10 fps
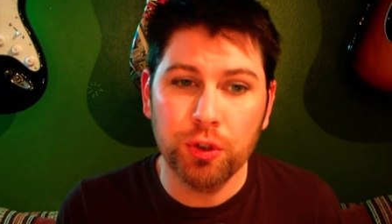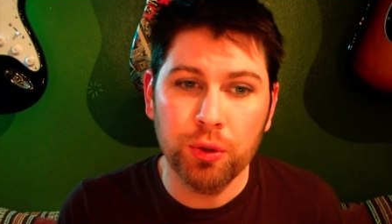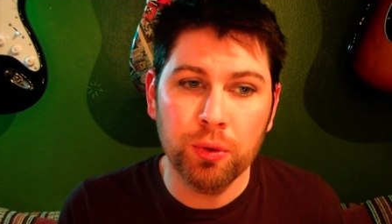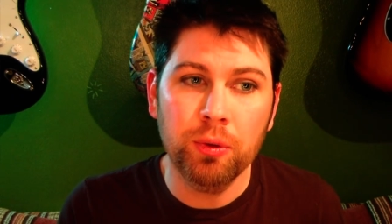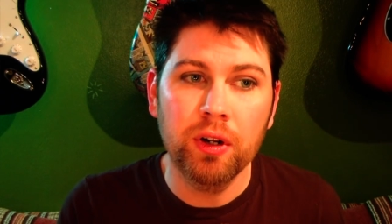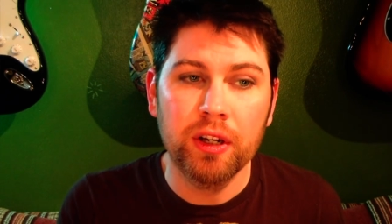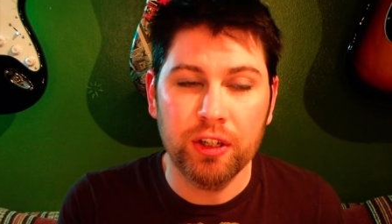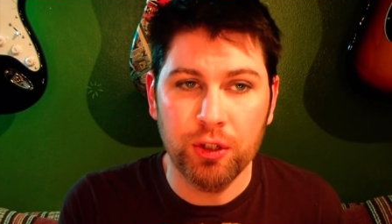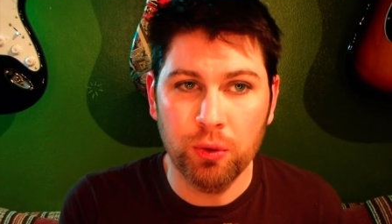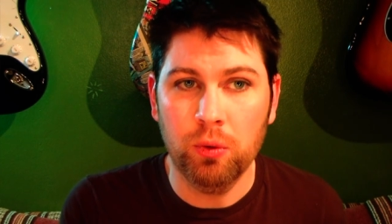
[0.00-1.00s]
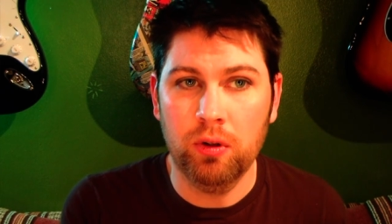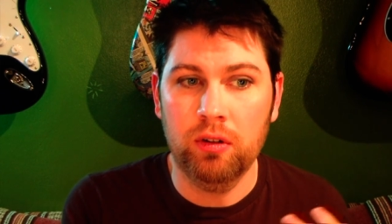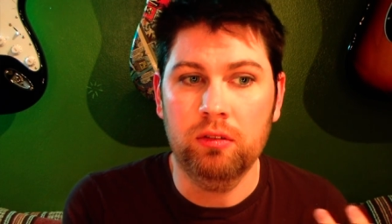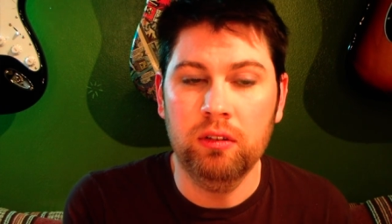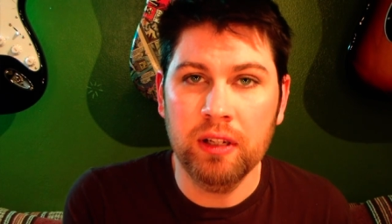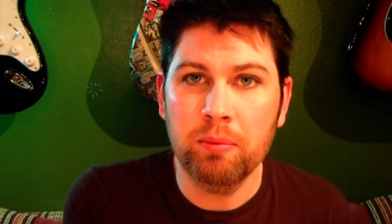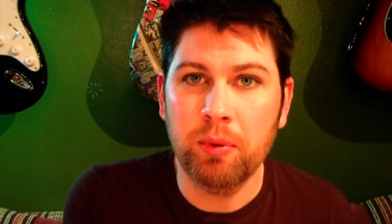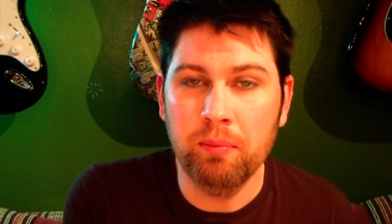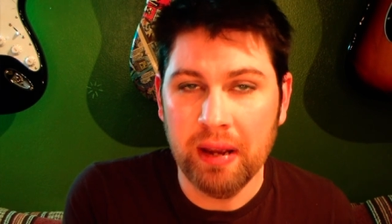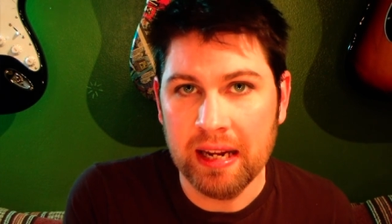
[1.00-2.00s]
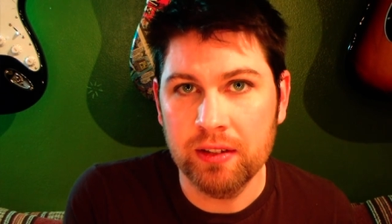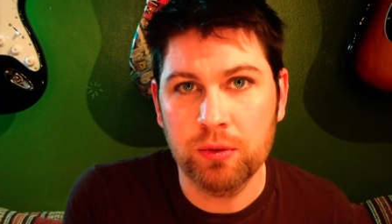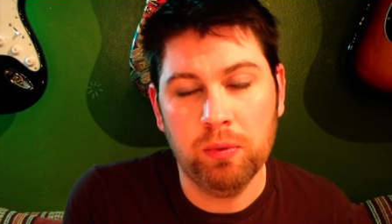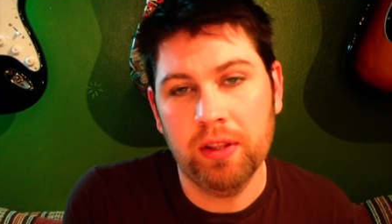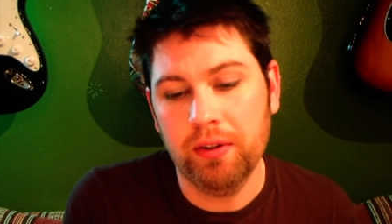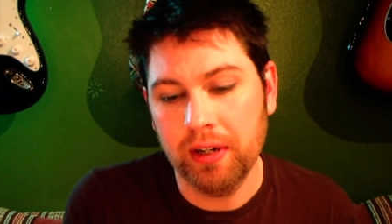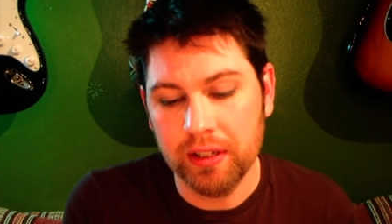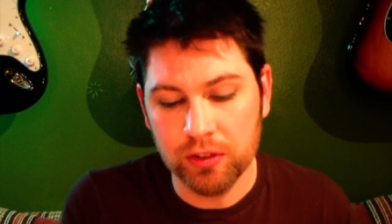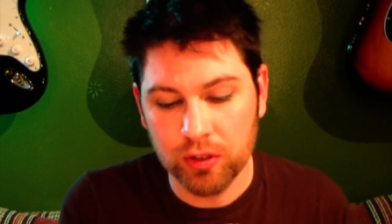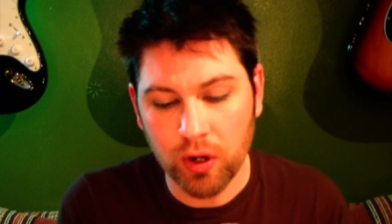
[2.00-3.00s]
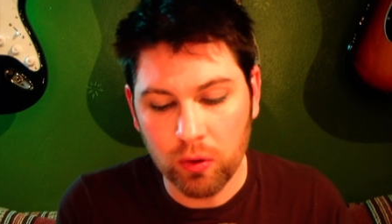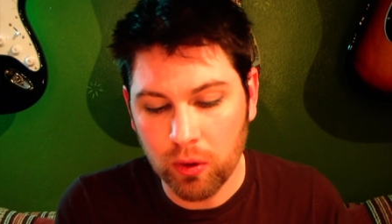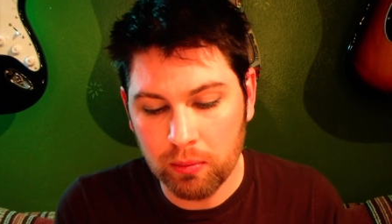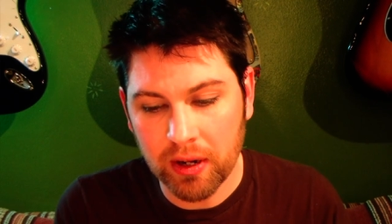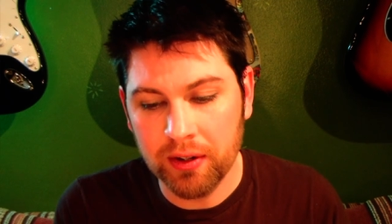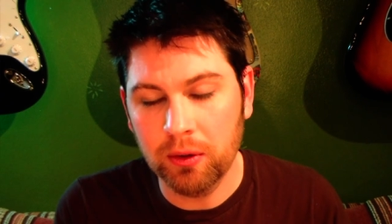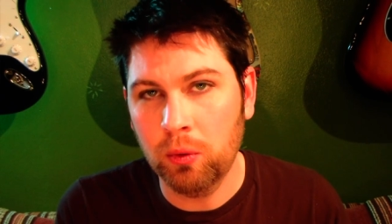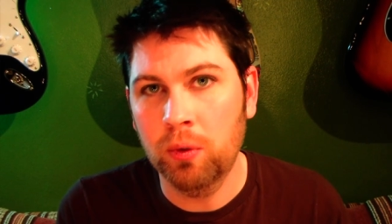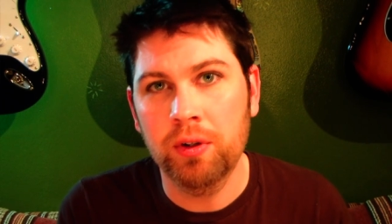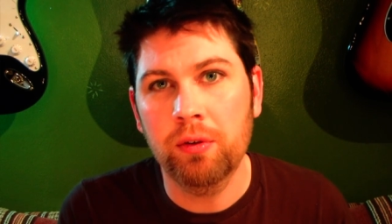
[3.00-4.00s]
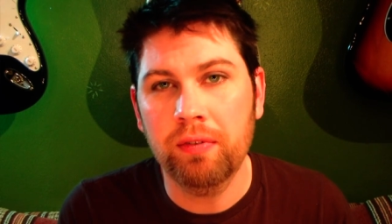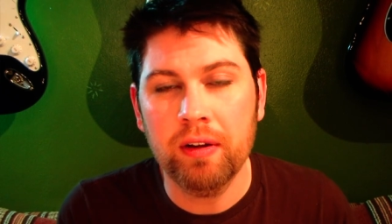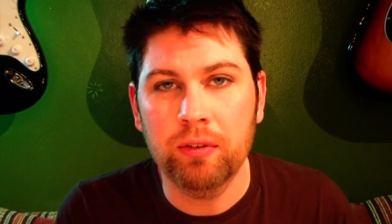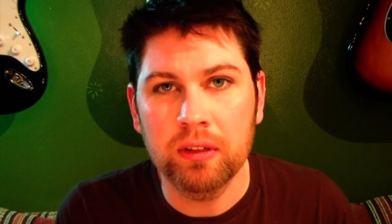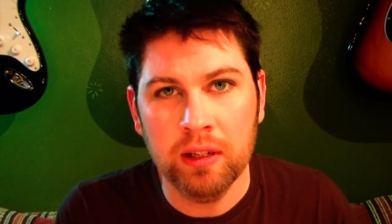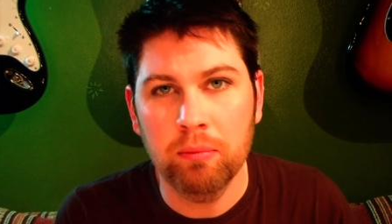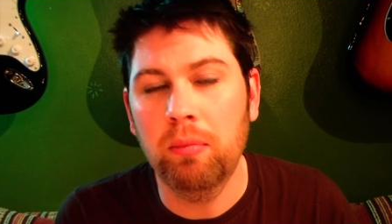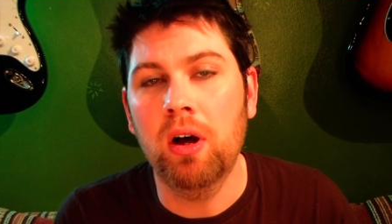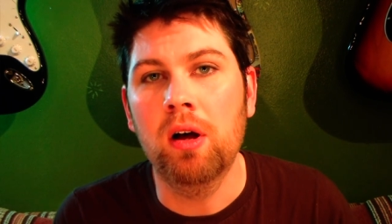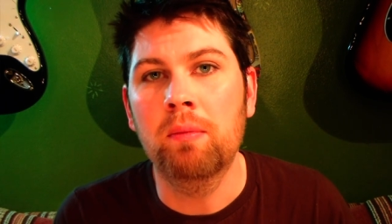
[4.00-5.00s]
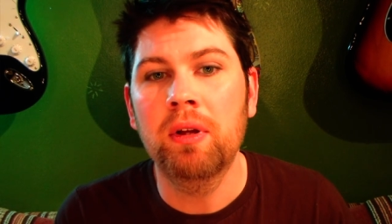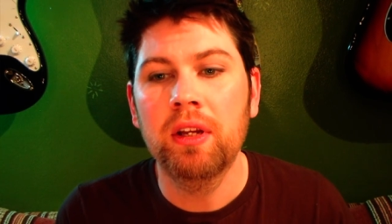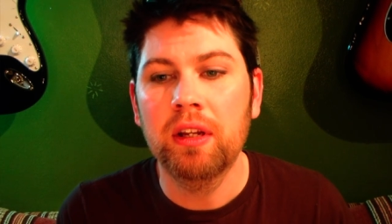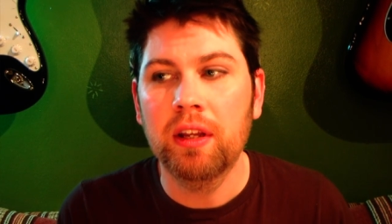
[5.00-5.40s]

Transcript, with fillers: to your lip base, whether it's cocoa butter or your favorite lip balm,